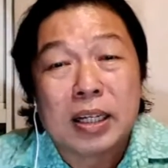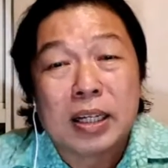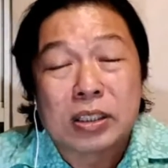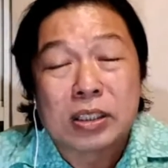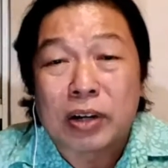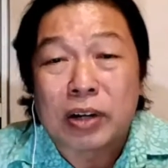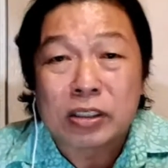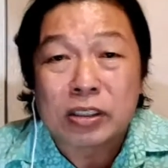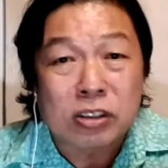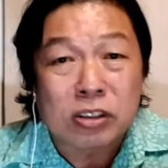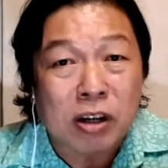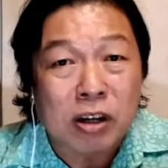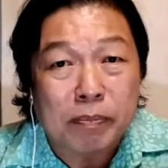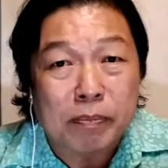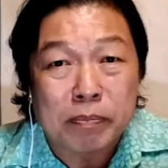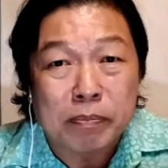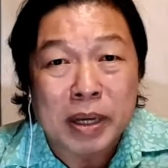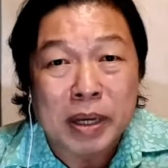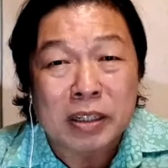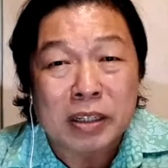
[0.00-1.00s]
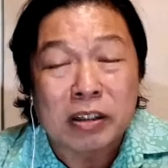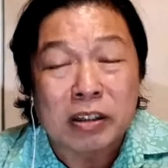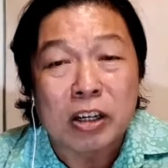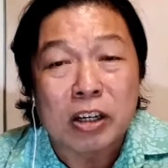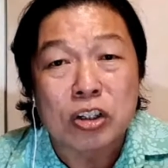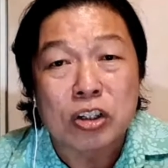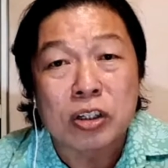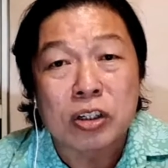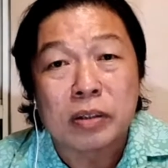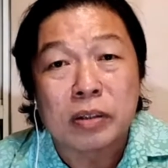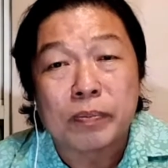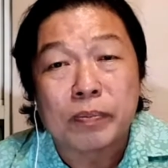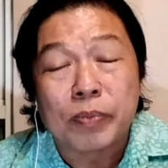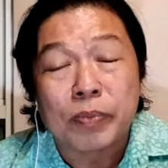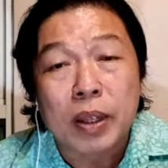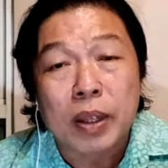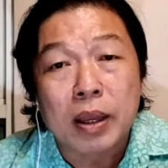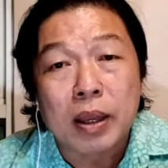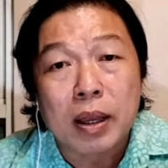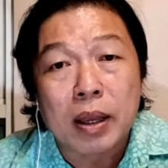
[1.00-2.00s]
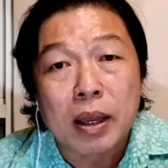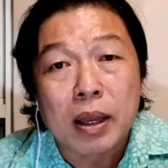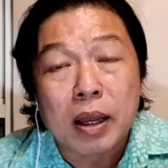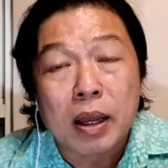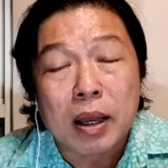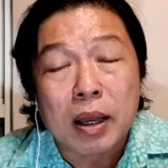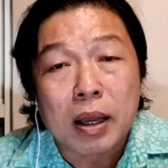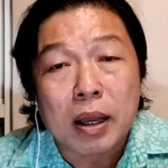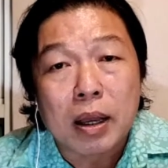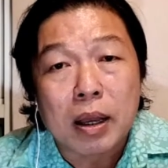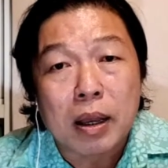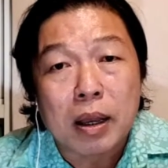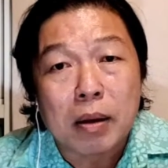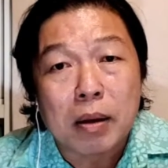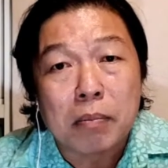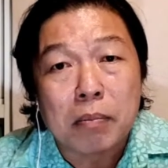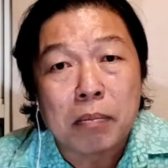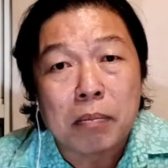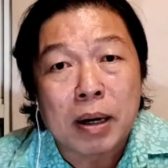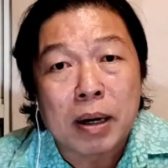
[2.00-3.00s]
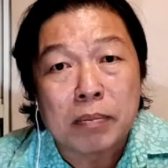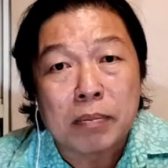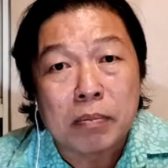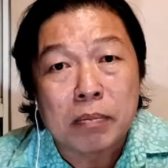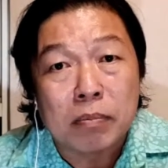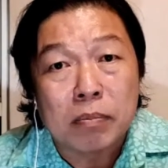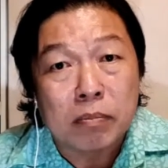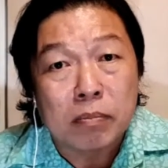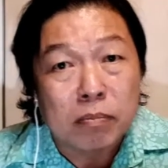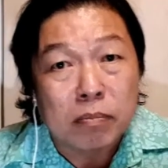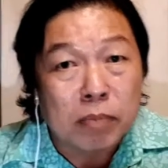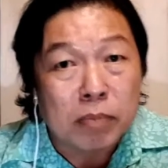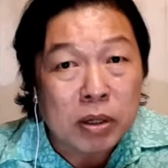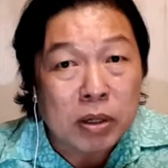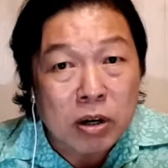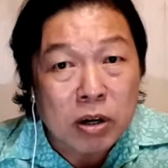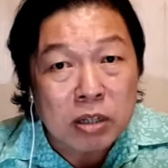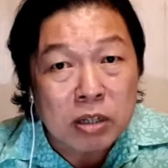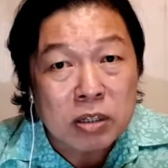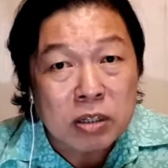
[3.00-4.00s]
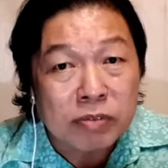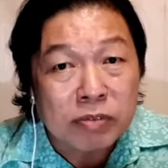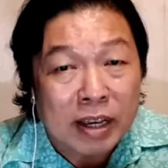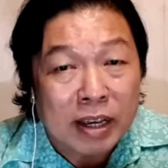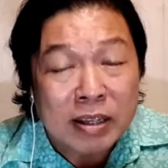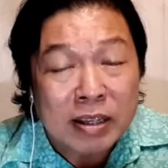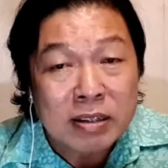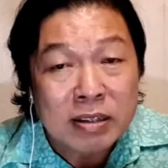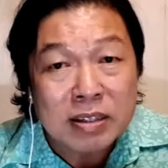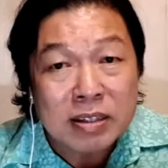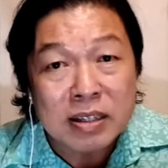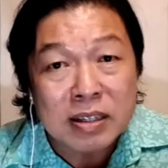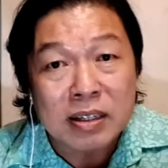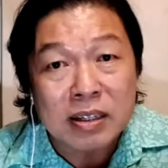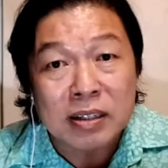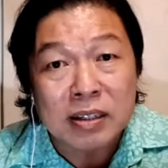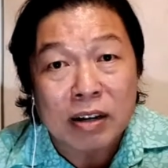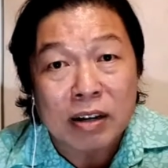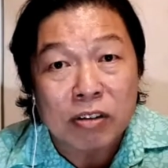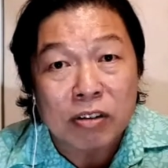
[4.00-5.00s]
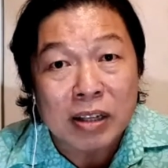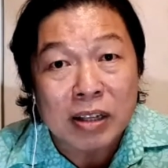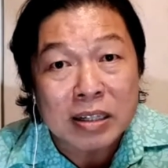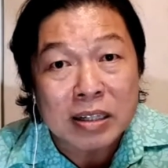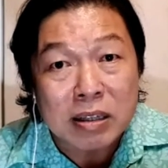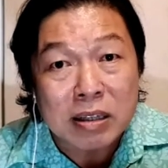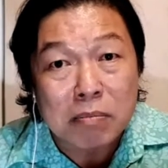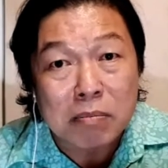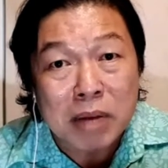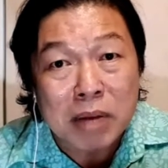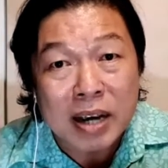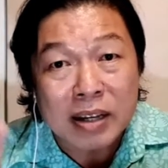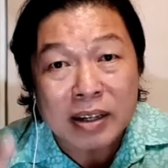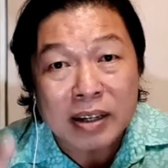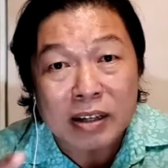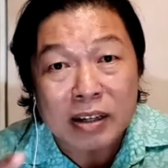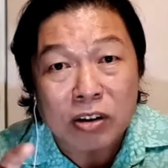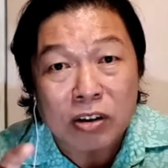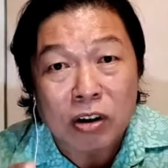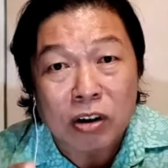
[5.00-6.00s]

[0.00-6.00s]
So I stopped meditation. But because of that incident, I realized the mind can